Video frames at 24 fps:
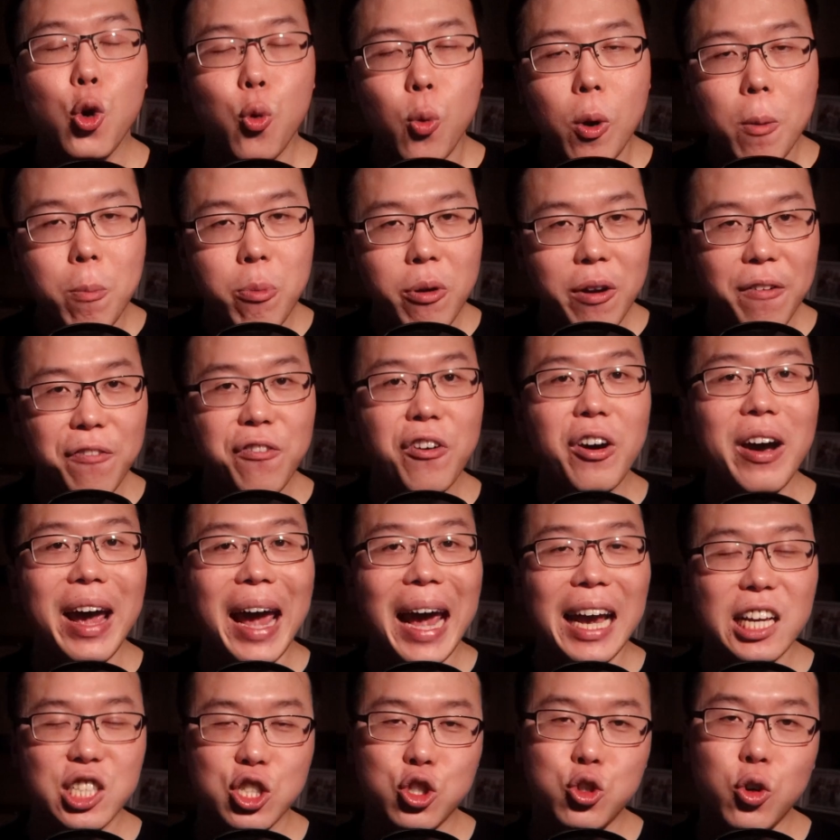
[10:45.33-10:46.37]
you would prefer
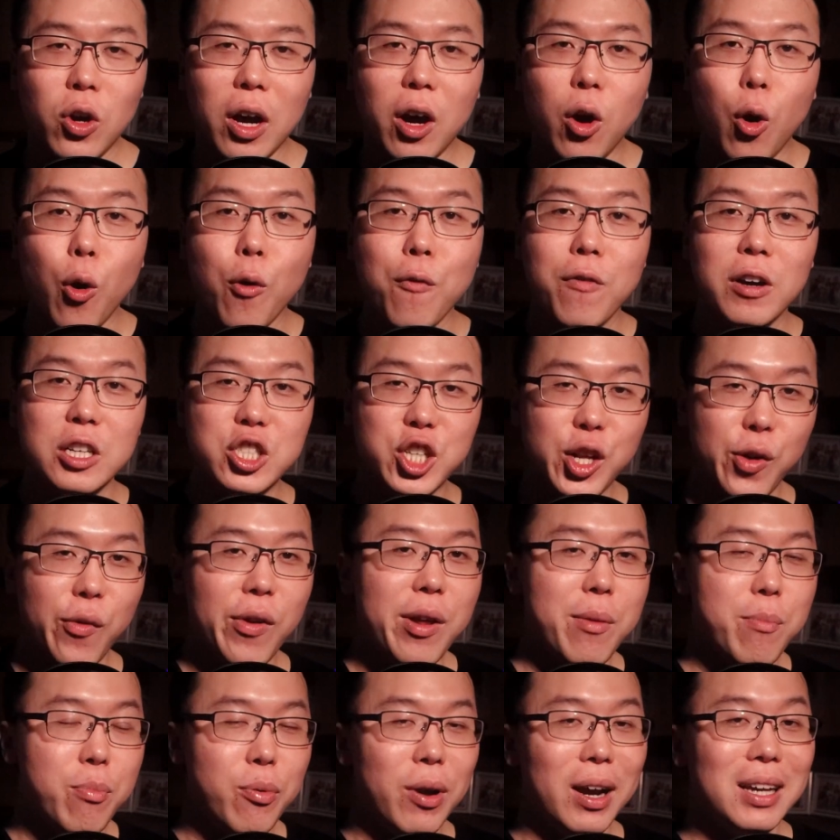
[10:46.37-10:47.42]
Astra over
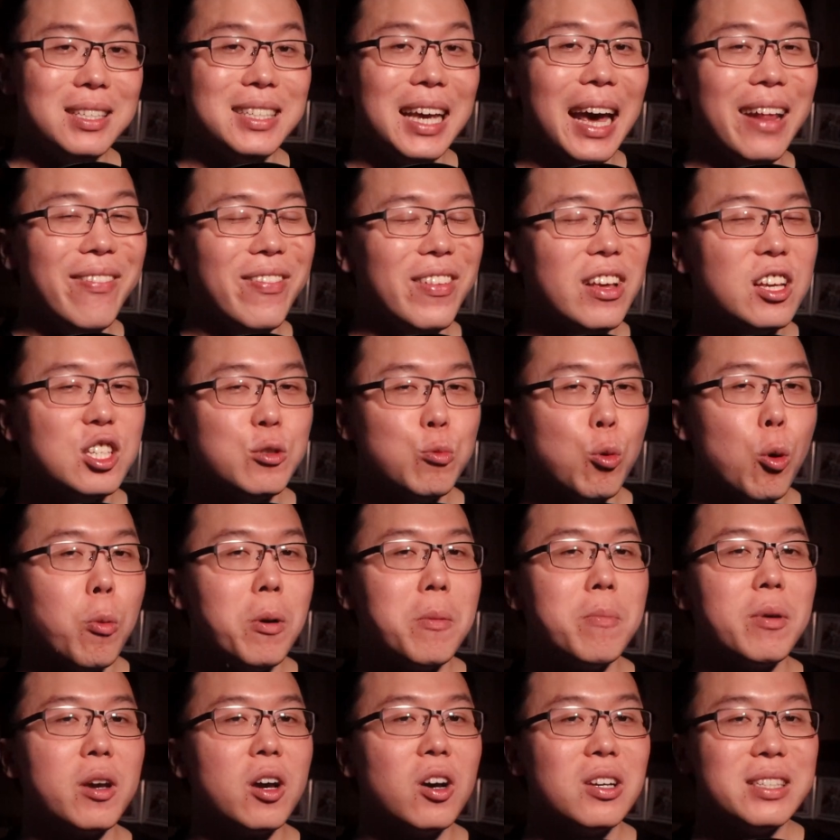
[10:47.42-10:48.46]
Generate Press at this
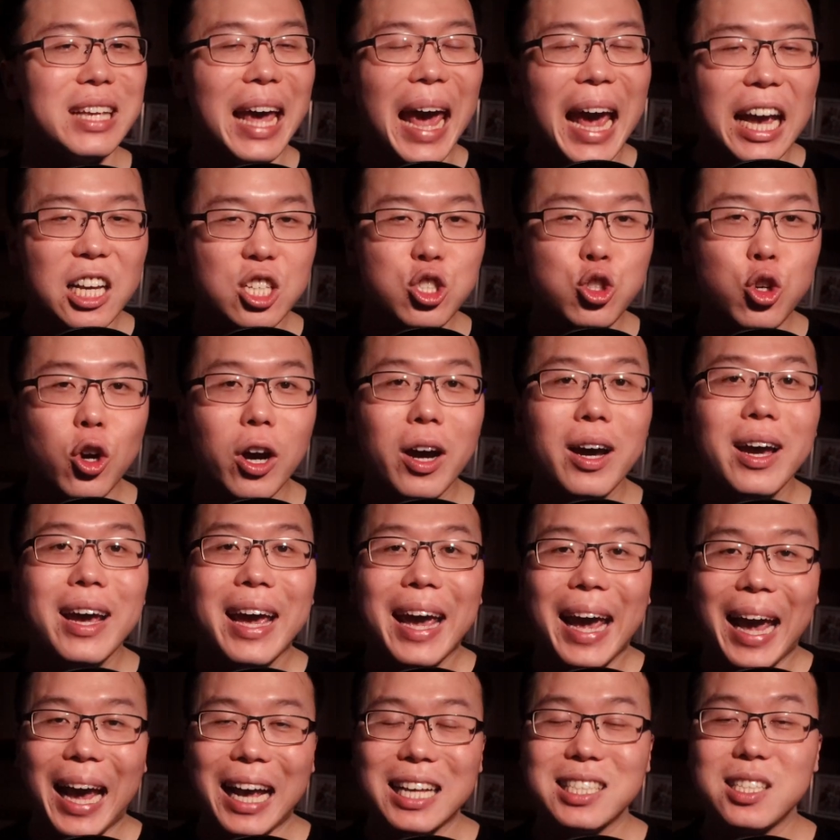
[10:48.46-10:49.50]
moment because Astra
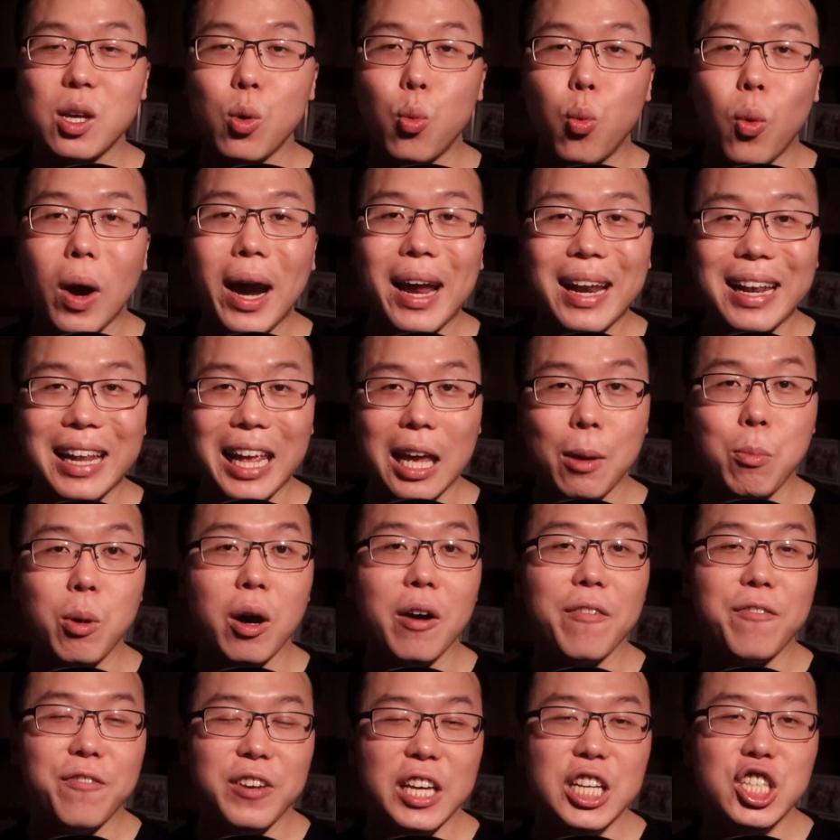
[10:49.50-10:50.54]
has the white
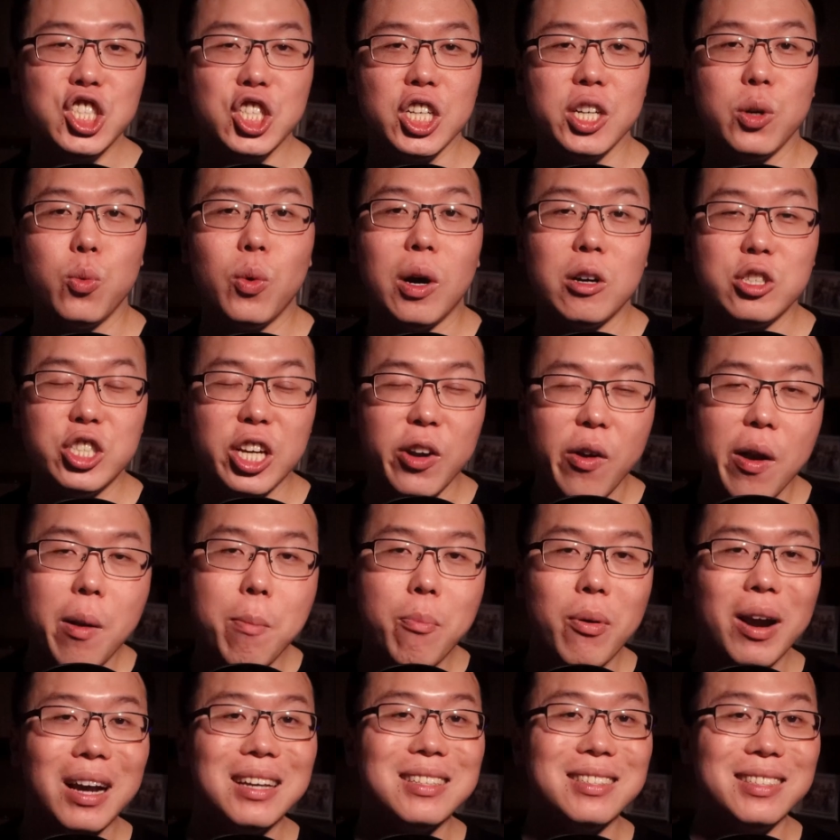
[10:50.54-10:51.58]
label feature while
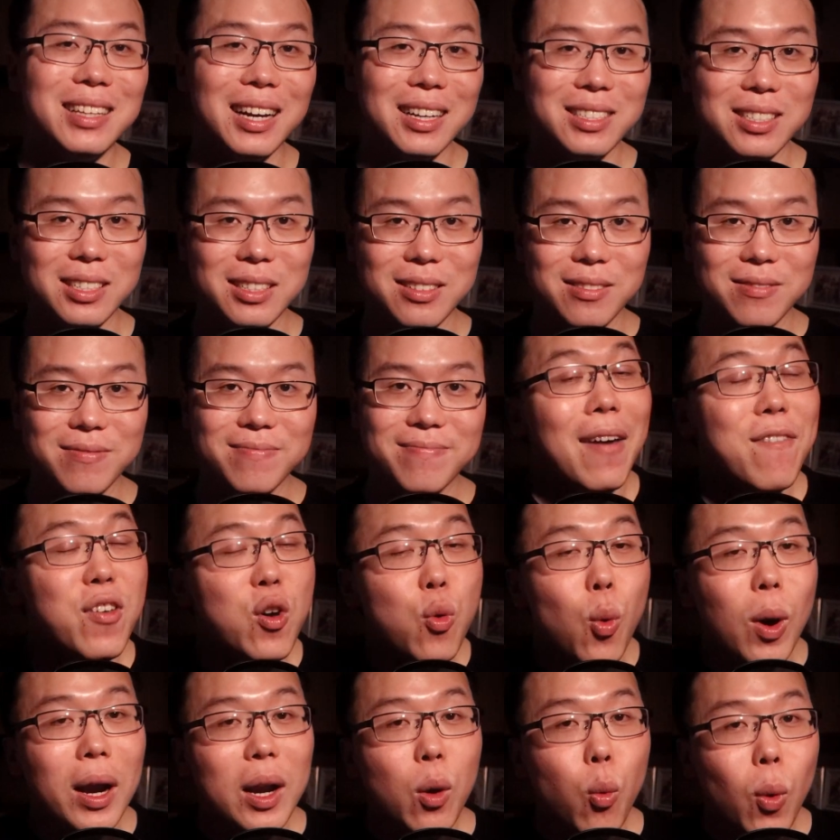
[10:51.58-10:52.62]
Generate Press doesn't. If
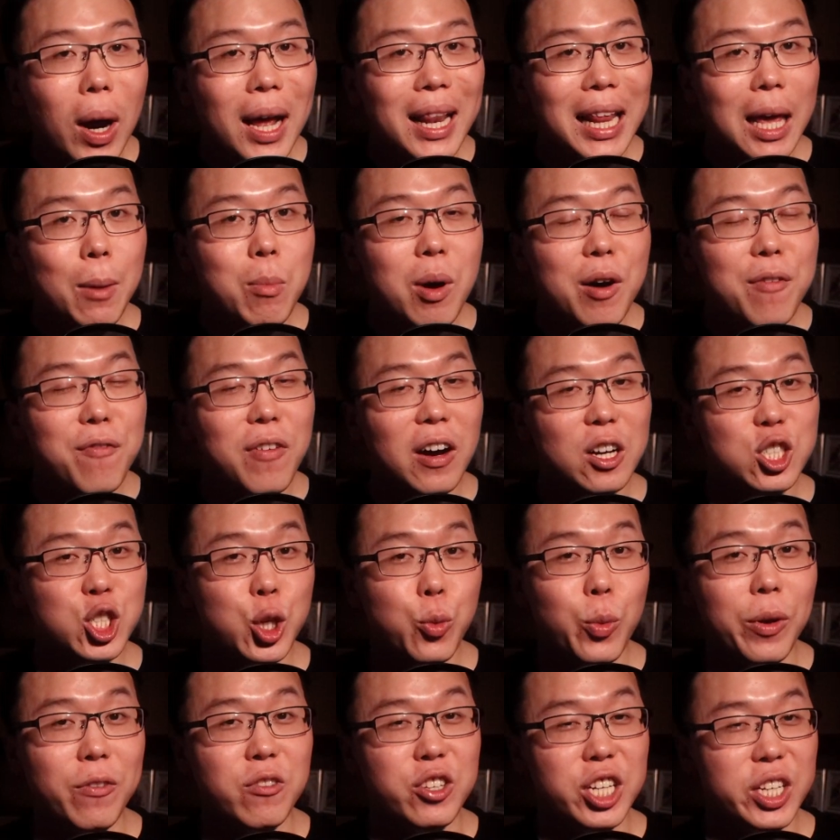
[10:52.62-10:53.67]
you want a white label
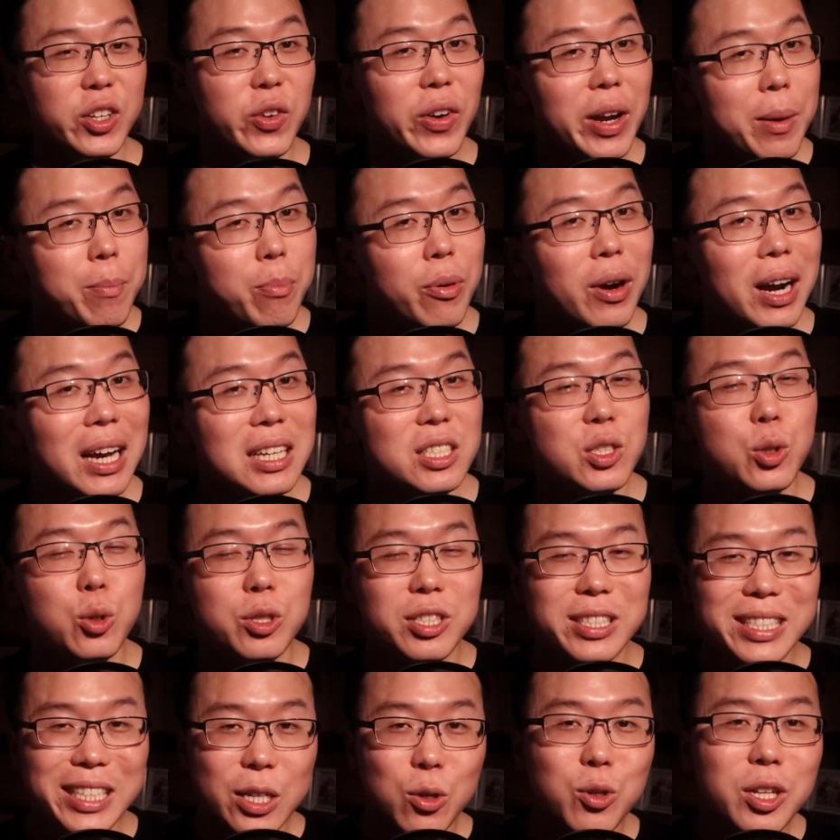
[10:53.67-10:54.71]
function with Generate Press, you
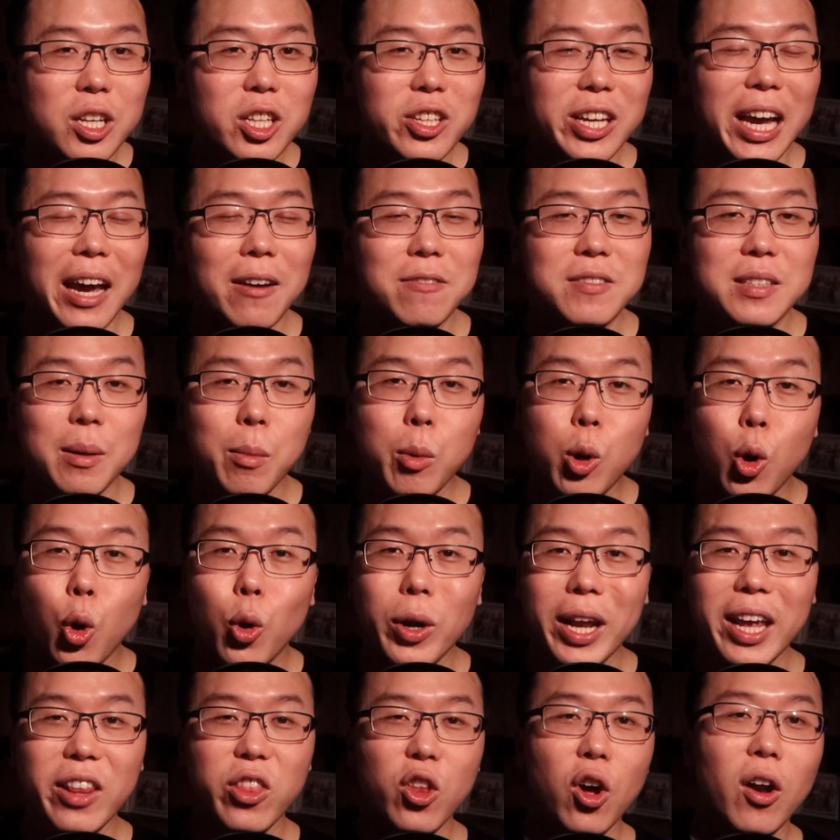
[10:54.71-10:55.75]
still need to have some
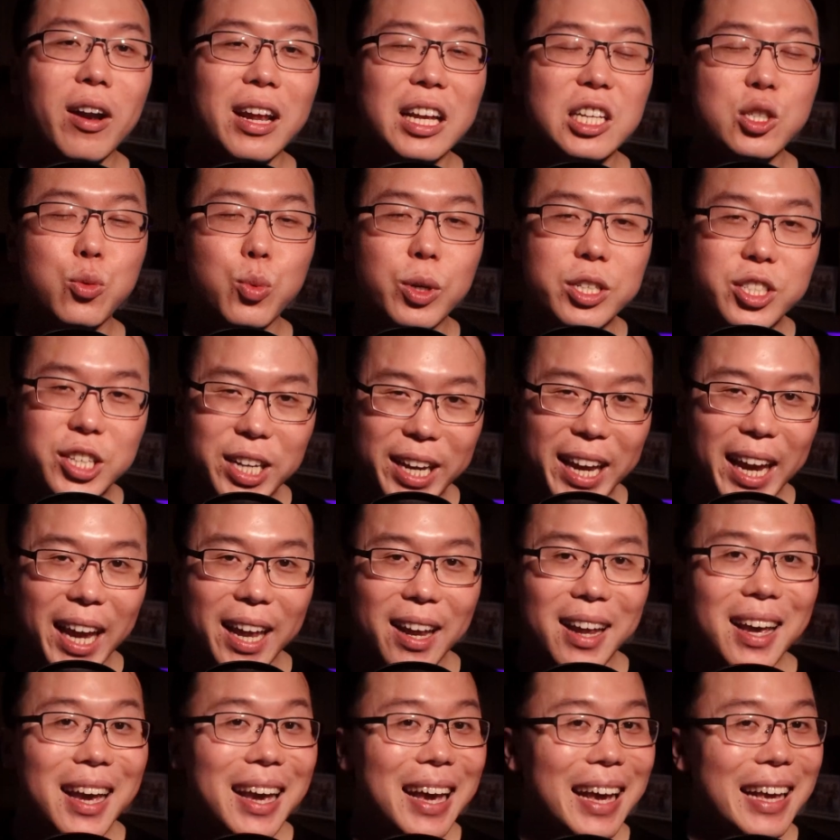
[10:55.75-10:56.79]
coding knowledge which
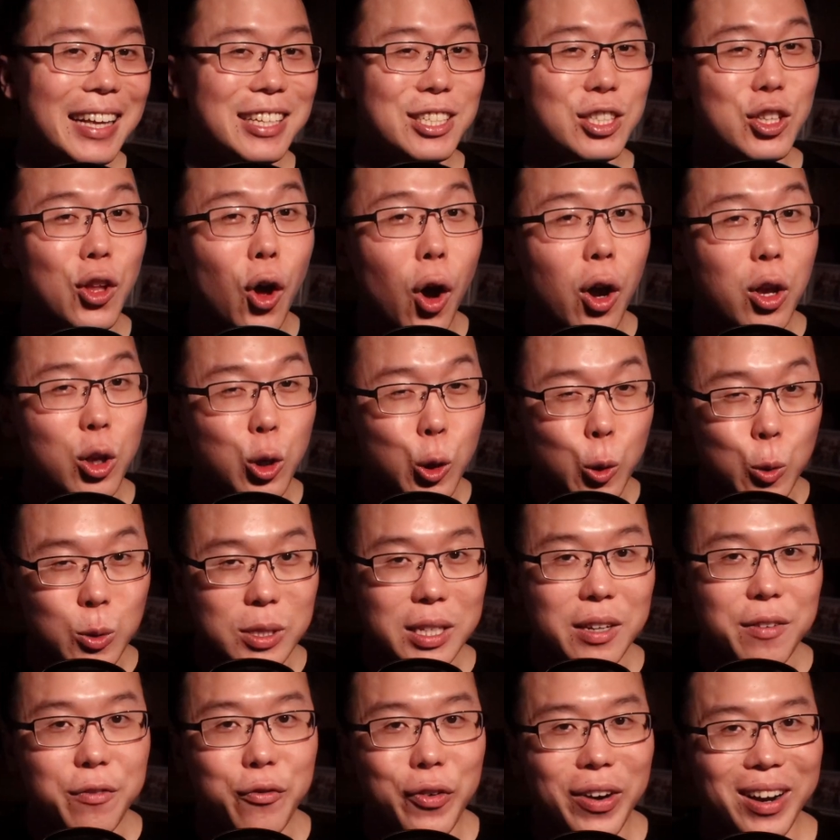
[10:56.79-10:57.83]
again is not
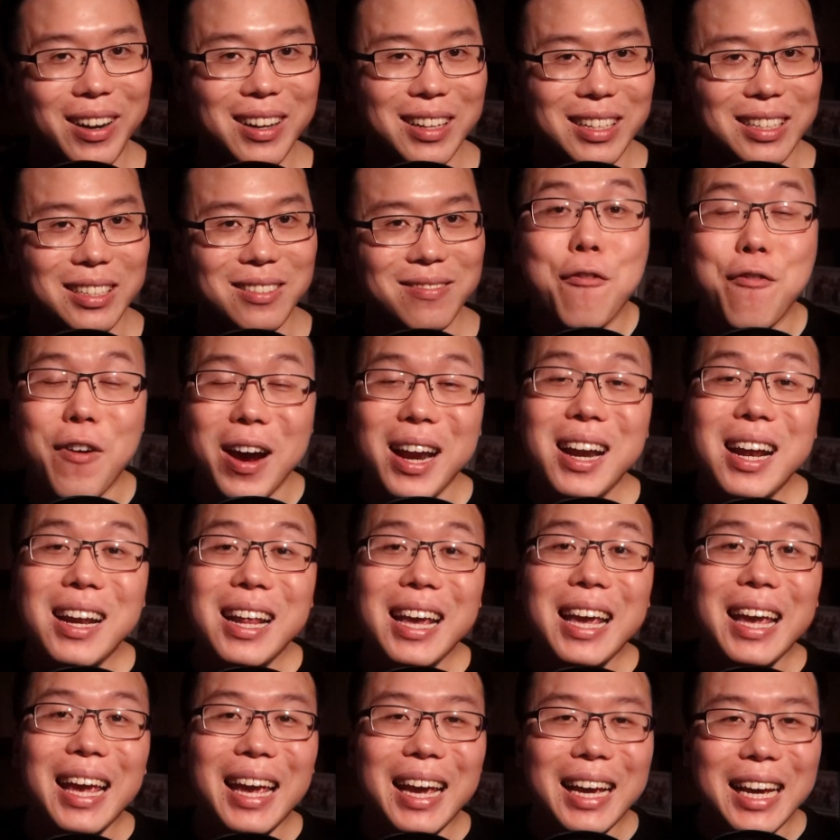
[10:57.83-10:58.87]
user friendly.
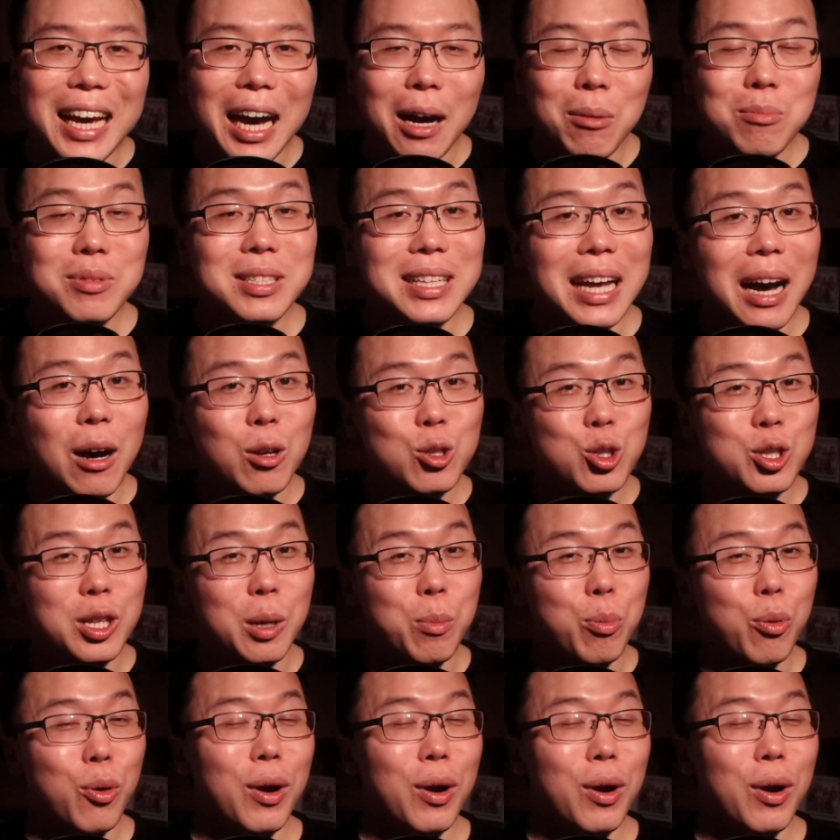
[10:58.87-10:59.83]
Finally, it comes down to the